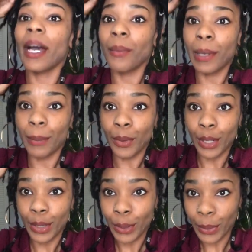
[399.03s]
what I'm going to
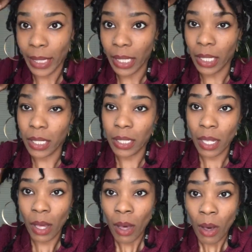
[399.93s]
do is
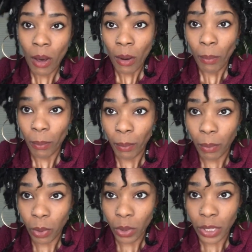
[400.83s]

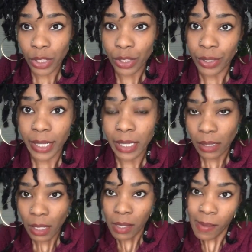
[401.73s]
pull the string.
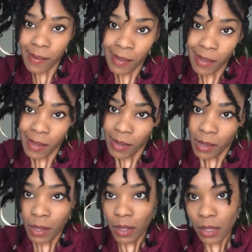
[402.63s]

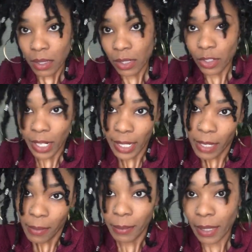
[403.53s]
So try to keep
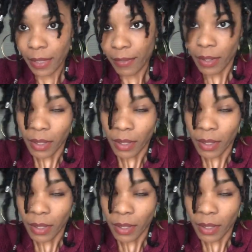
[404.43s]
them even.